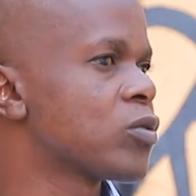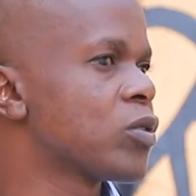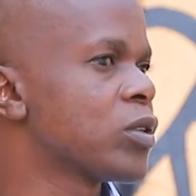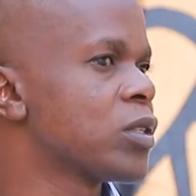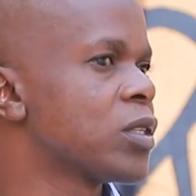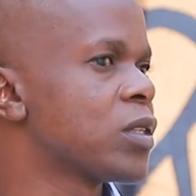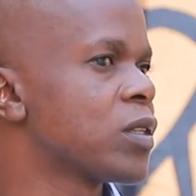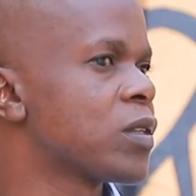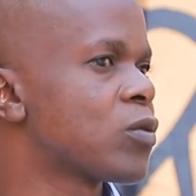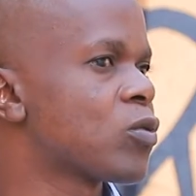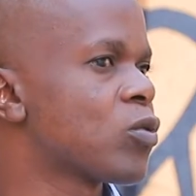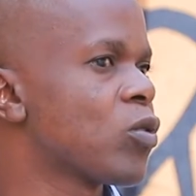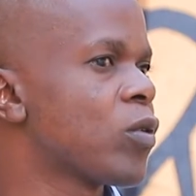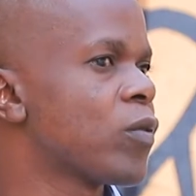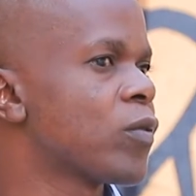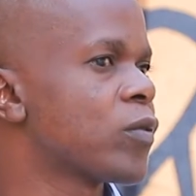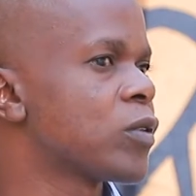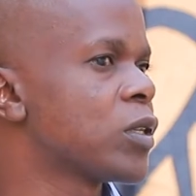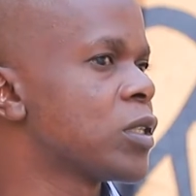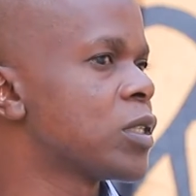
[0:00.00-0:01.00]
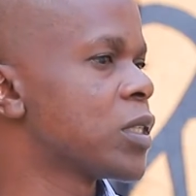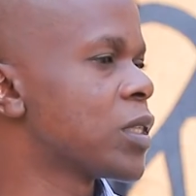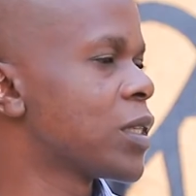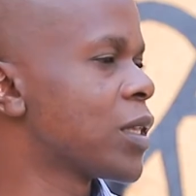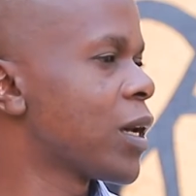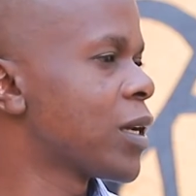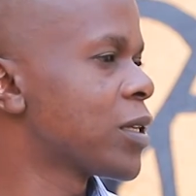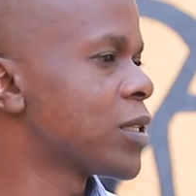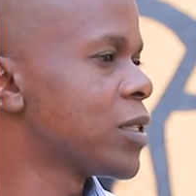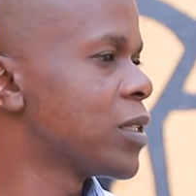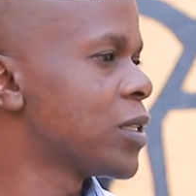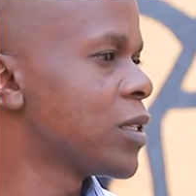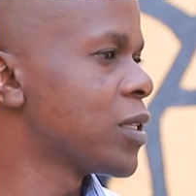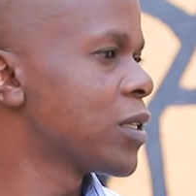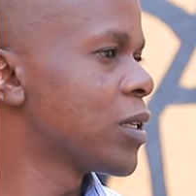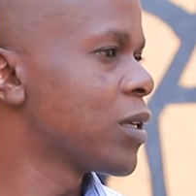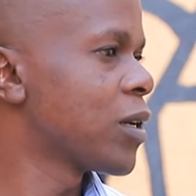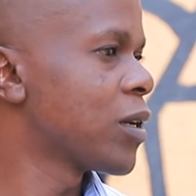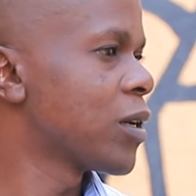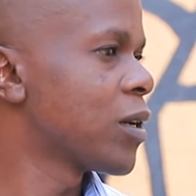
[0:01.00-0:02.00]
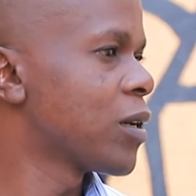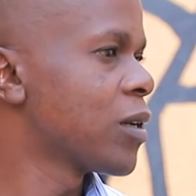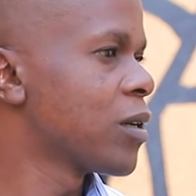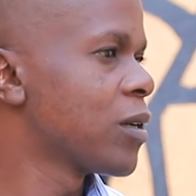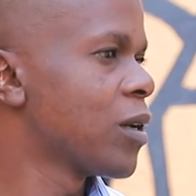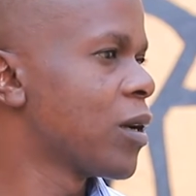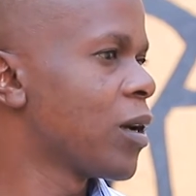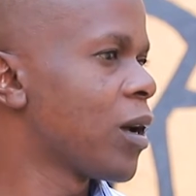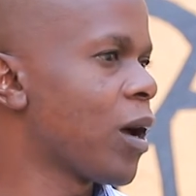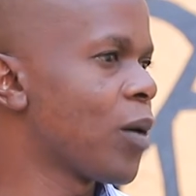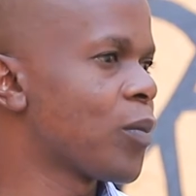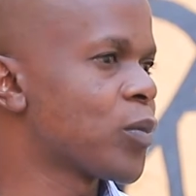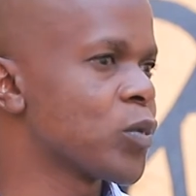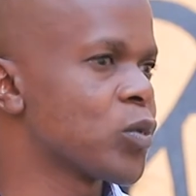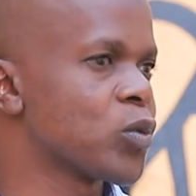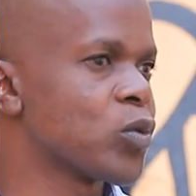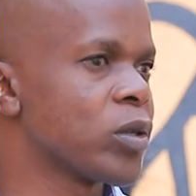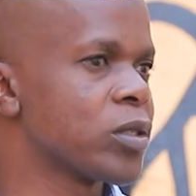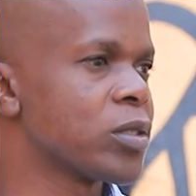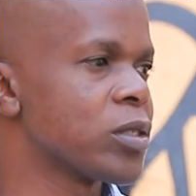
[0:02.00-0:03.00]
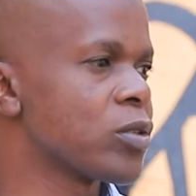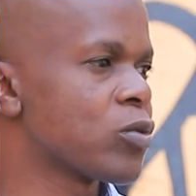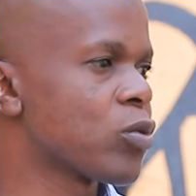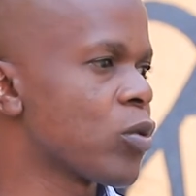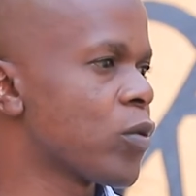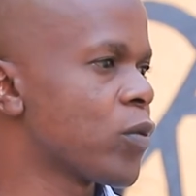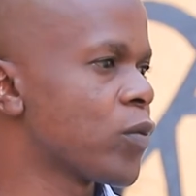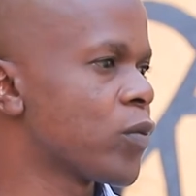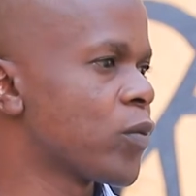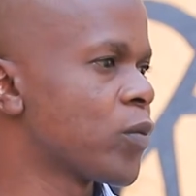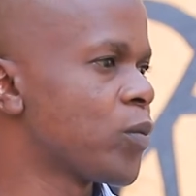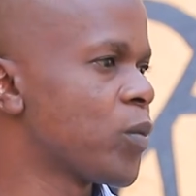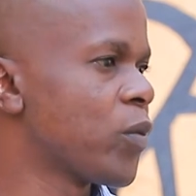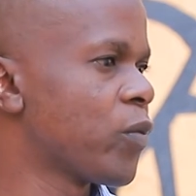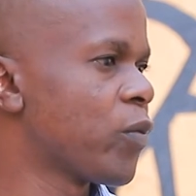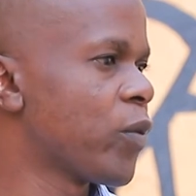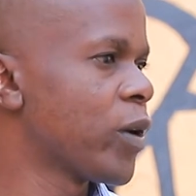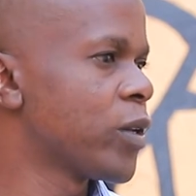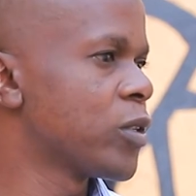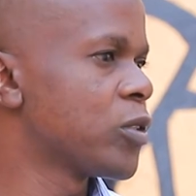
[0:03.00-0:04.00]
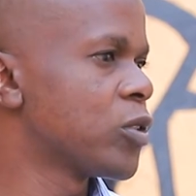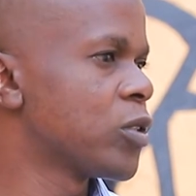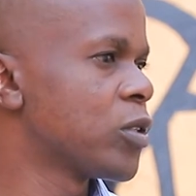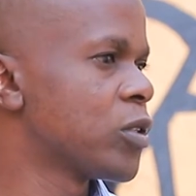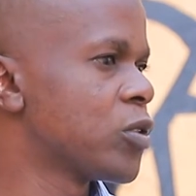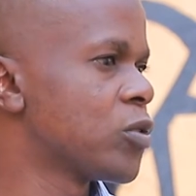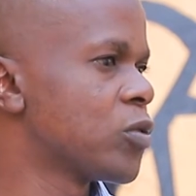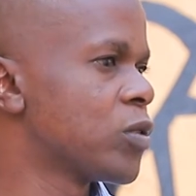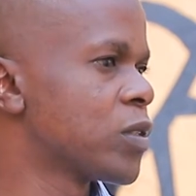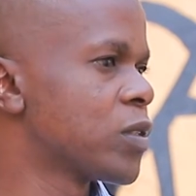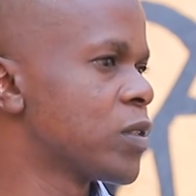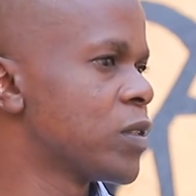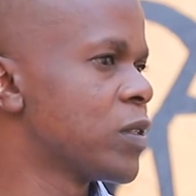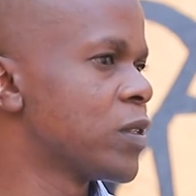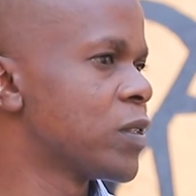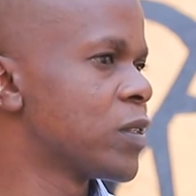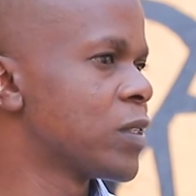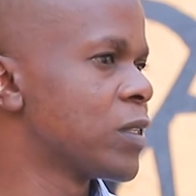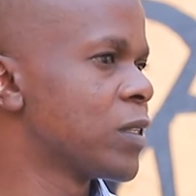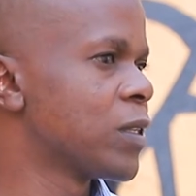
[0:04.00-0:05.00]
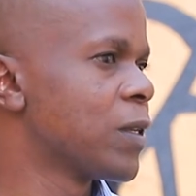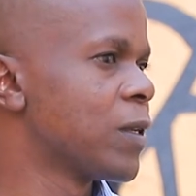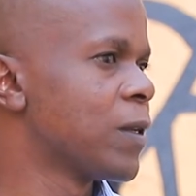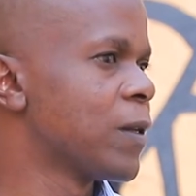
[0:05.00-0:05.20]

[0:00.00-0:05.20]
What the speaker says: 2012, 2013, up to 2012 before I joined USDC.